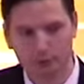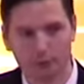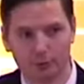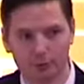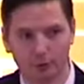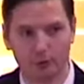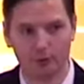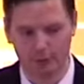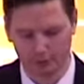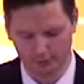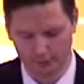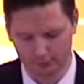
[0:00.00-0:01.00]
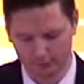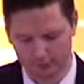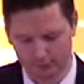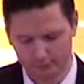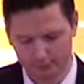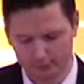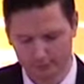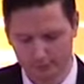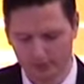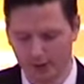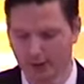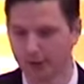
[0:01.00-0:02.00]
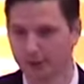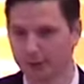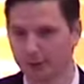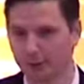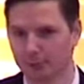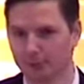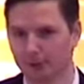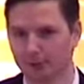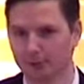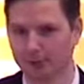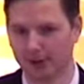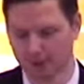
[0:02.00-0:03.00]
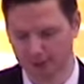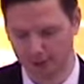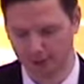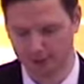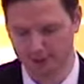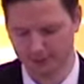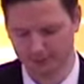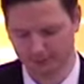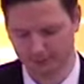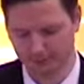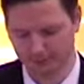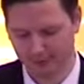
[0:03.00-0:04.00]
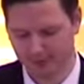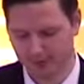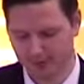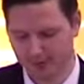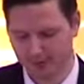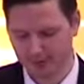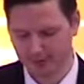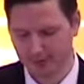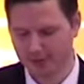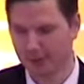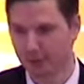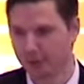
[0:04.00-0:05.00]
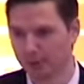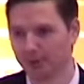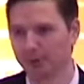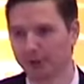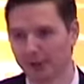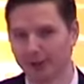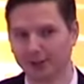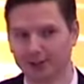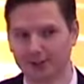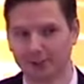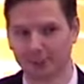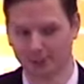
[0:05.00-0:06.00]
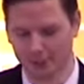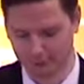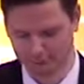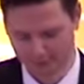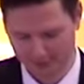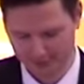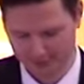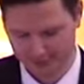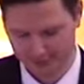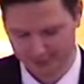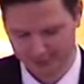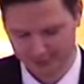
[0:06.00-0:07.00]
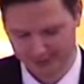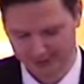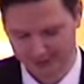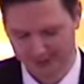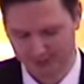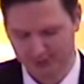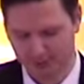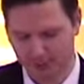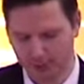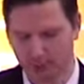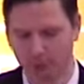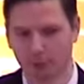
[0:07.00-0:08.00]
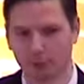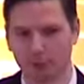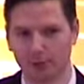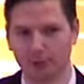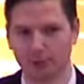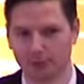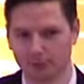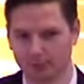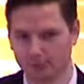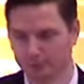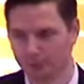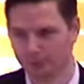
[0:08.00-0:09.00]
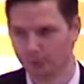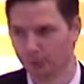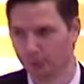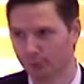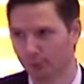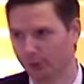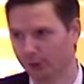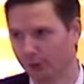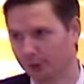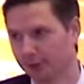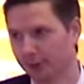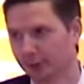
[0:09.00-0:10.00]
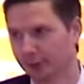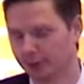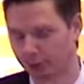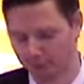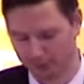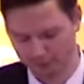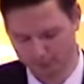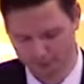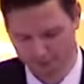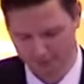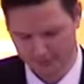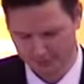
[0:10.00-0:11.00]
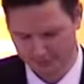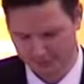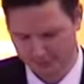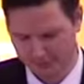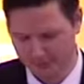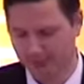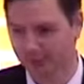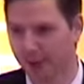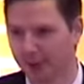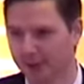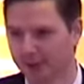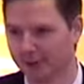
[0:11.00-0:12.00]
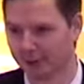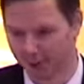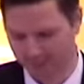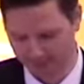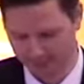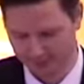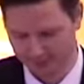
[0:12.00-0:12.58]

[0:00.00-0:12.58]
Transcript: We fall in love. At other times, love is not so easy. Some people are not easy to love. You may work with people or volunteer with people that are not easy to love.